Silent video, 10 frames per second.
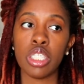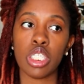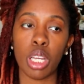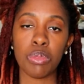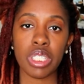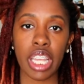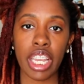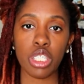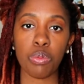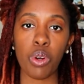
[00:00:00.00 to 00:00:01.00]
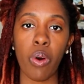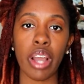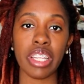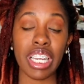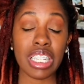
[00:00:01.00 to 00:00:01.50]
Some states
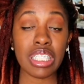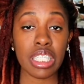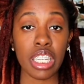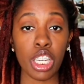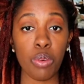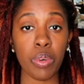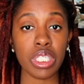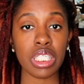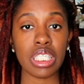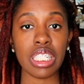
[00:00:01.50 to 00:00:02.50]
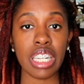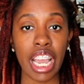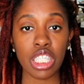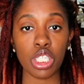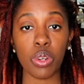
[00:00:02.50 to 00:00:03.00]
require the NCE, which is the
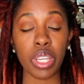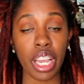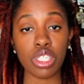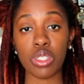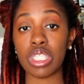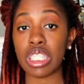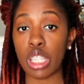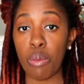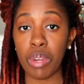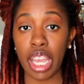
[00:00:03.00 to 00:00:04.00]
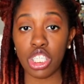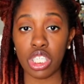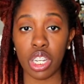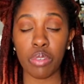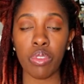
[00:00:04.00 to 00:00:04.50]
National Counselor's
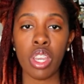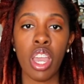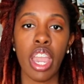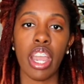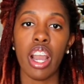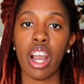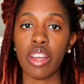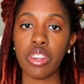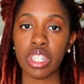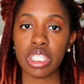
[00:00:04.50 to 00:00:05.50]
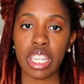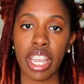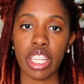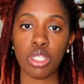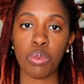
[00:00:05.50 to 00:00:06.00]
Examination, and other
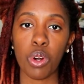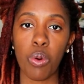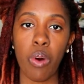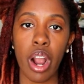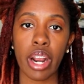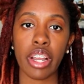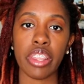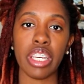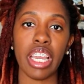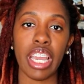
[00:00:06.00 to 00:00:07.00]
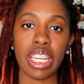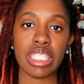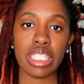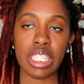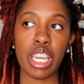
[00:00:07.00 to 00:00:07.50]
states require the
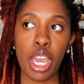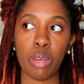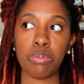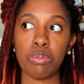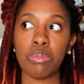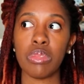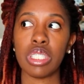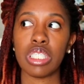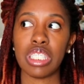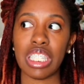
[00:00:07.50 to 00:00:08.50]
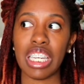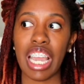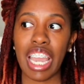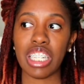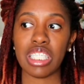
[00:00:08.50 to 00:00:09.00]

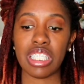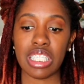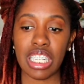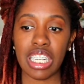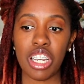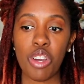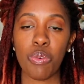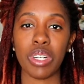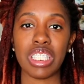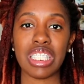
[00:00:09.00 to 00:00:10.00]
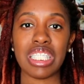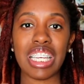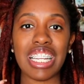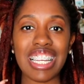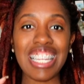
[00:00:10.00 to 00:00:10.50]
NCMCHC, which is
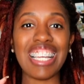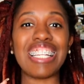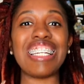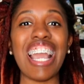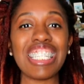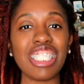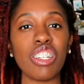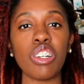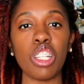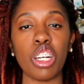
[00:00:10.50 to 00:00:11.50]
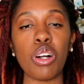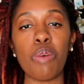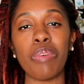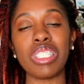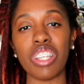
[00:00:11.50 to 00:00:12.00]
the National Clinical
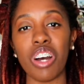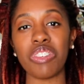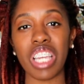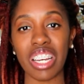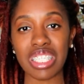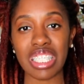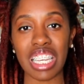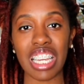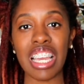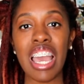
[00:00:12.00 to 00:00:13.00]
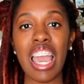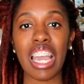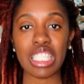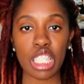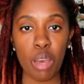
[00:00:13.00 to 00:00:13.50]
Mental Health Counseling
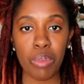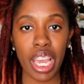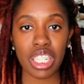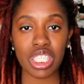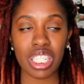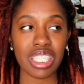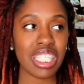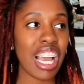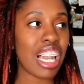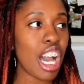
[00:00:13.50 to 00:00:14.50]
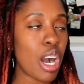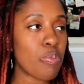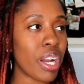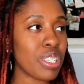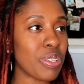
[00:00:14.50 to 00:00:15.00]
Examination. Child, I
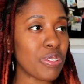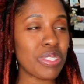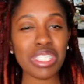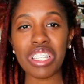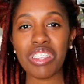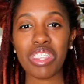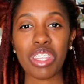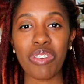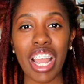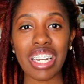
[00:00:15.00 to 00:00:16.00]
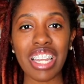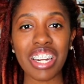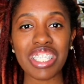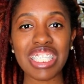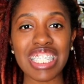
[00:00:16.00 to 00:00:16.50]
hope I used the right
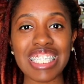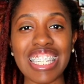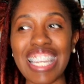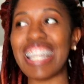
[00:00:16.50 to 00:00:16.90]
letters just did.